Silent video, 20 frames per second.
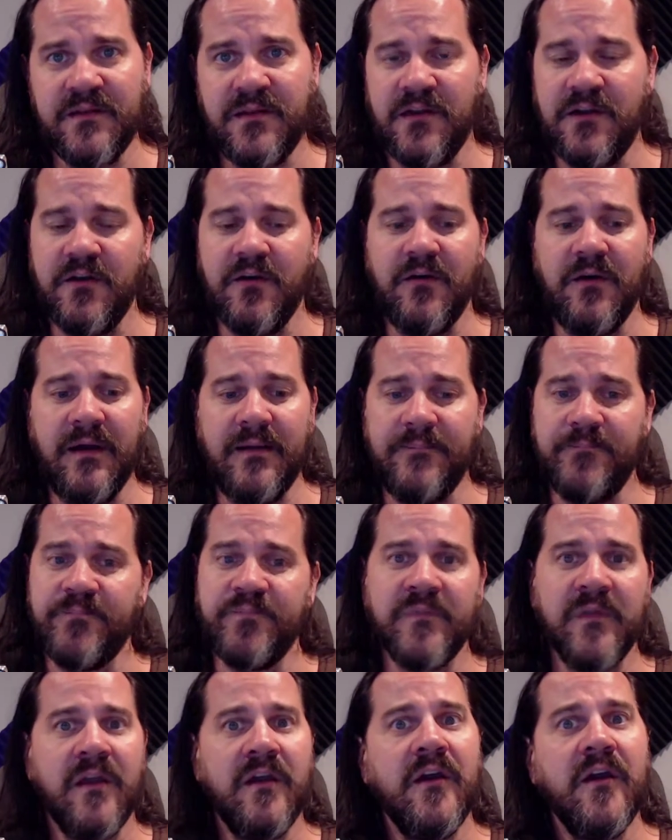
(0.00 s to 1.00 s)
You know, I
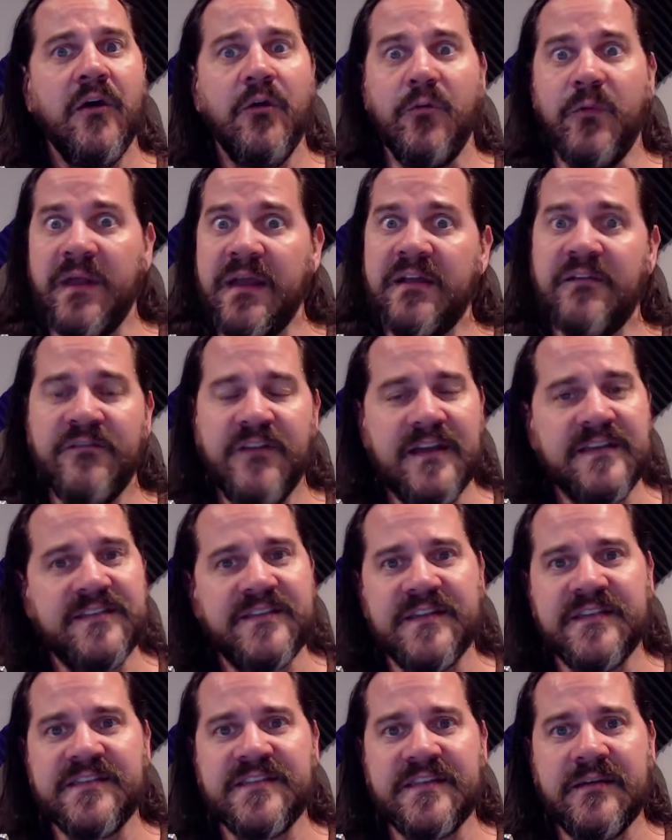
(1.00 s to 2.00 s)

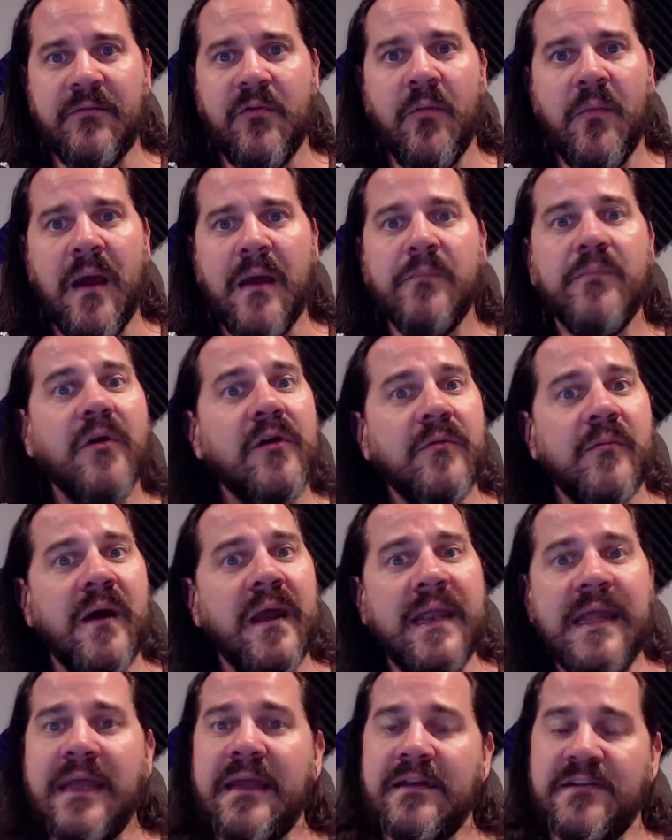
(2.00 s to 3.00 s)
reinvested some of my book
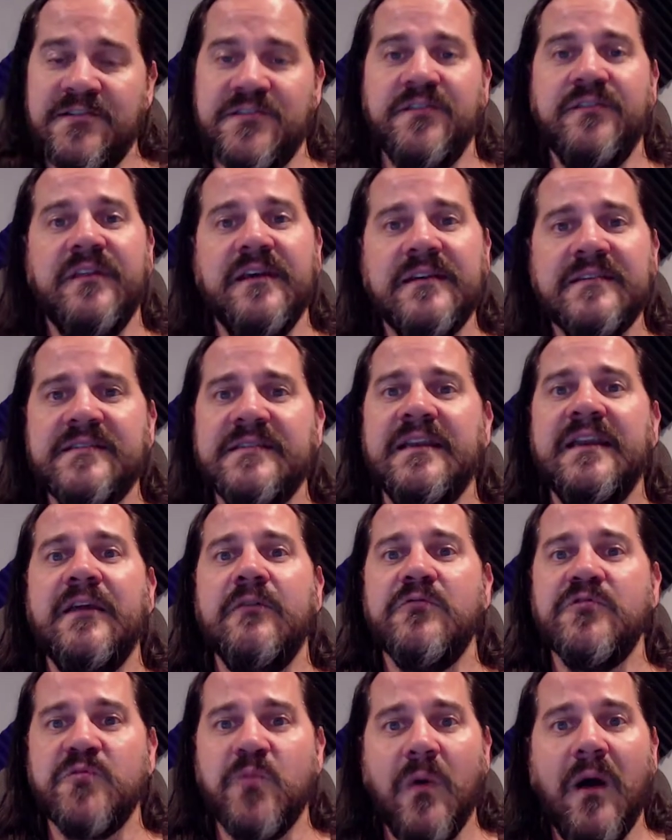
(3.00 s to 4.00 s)
money into this, and it
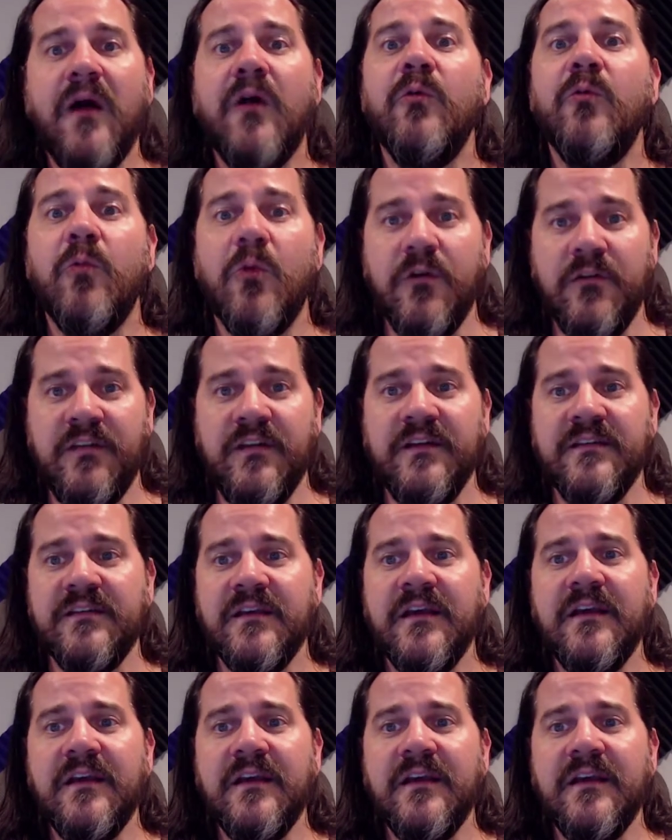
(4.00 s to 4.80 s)
was well worth it.